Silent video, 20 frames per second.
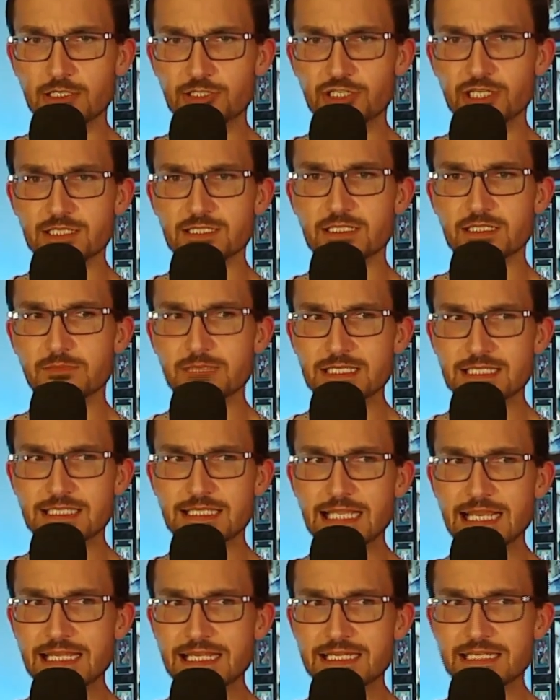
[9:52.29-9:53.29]
just a
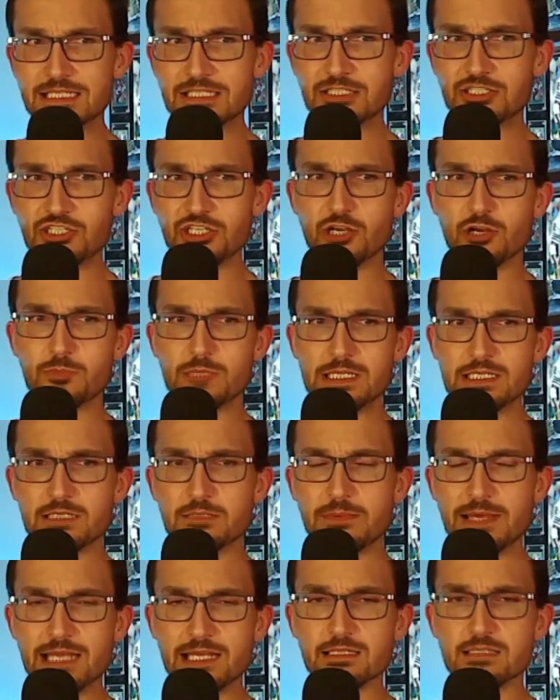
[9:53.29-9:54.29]
mistake as GOP
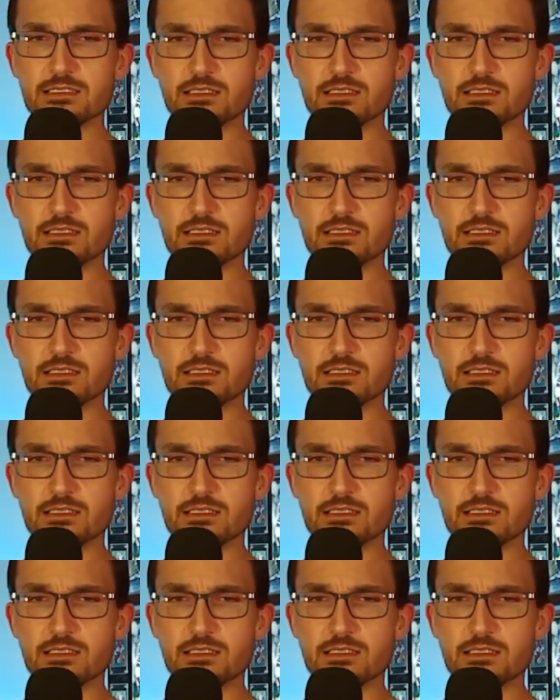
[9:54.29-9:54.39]
demands